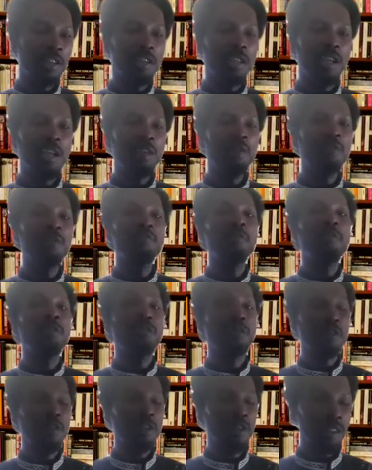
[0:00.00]
He said, I don't speak
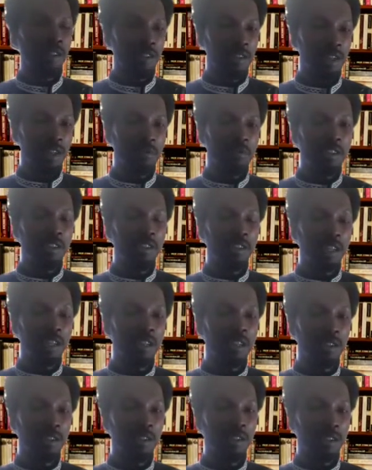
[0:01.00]
to journalists. That's what he
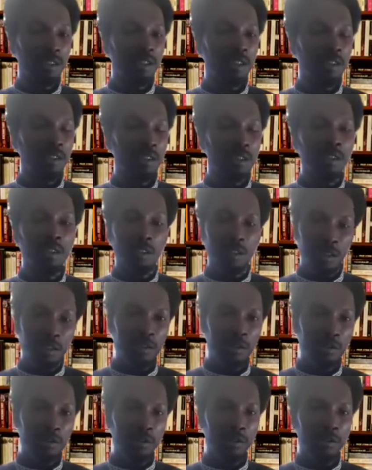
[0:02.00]
said. He said he
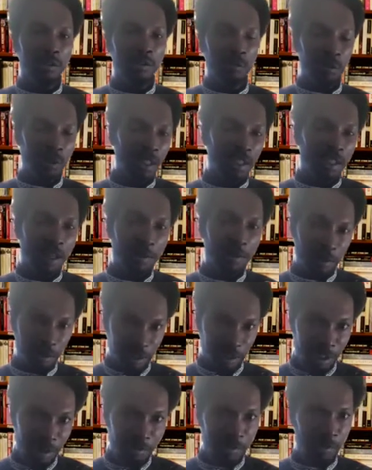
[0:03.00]
doesn't. We get that on
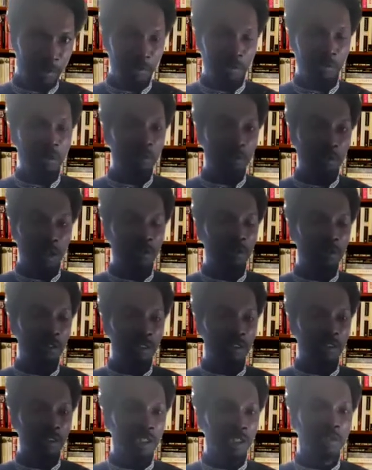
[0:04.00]
tape because we record
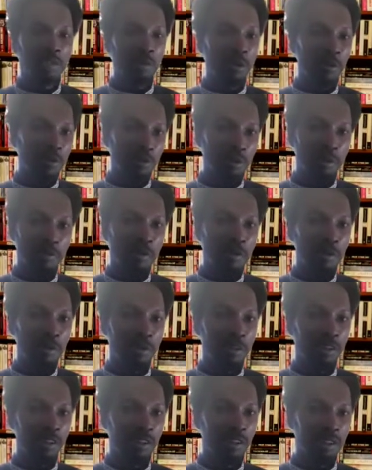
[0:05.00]
these things because we know these people
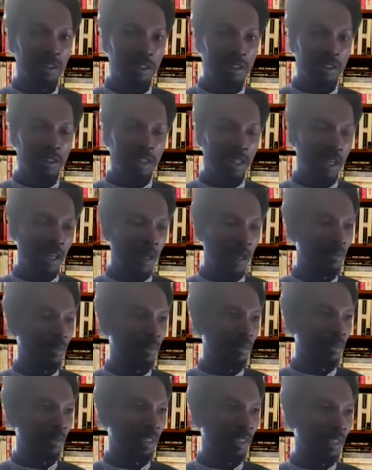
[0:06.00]

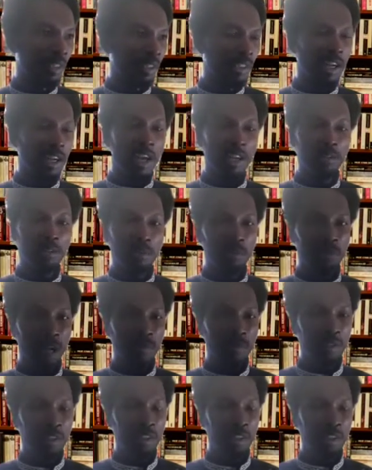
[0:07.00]
deny sometimes.